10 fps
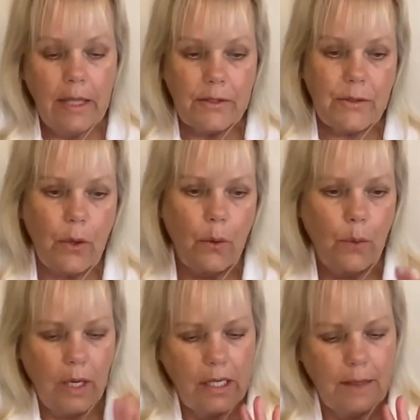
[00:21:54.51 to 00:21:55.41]

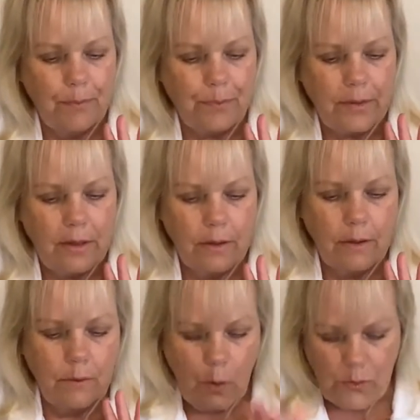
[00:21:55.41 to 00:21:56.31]
So
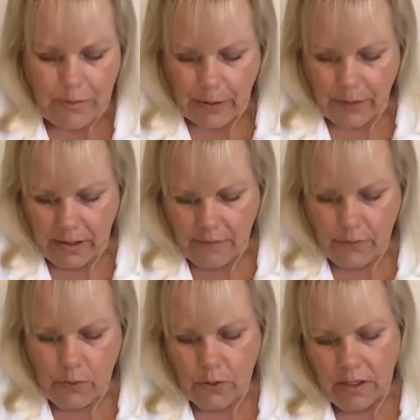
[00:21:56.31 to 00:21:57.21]
rosemary, if
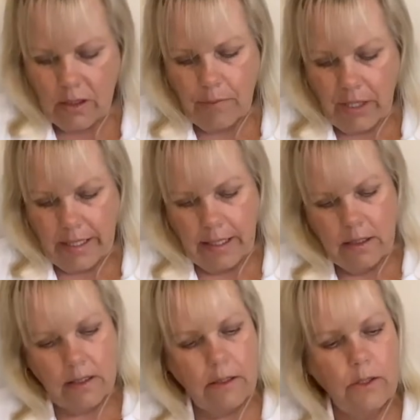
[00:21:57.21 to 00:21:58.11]
you look at the
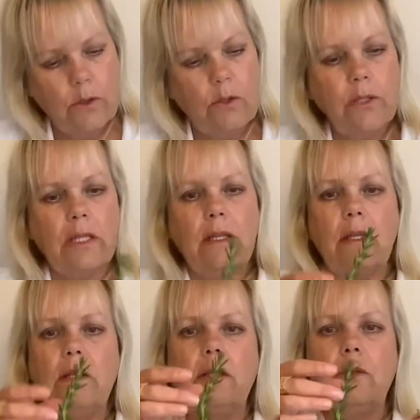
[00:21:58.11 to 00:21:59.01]
plant,
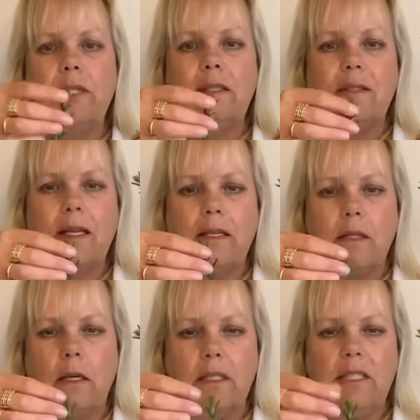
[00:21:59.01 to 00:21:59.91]
it's like
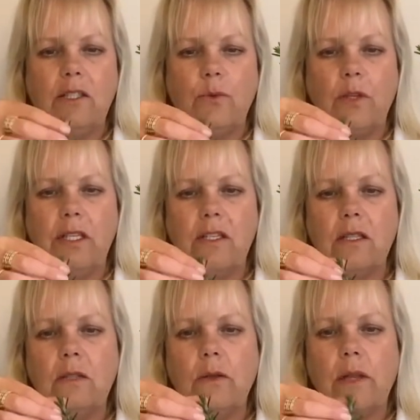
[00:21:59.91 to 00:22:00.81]
each
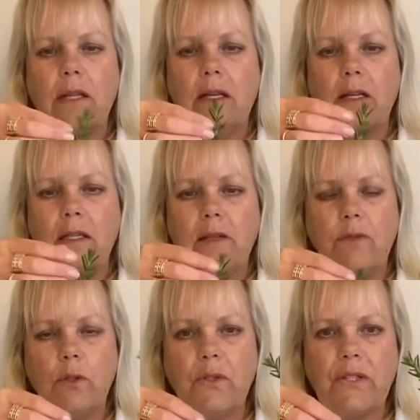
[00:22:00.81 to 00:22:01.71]
little thin leaf
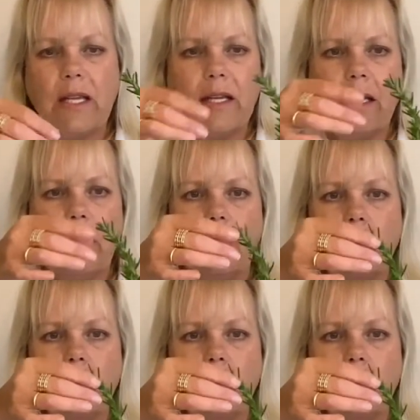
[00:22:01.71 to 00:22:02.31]
looks like a hair,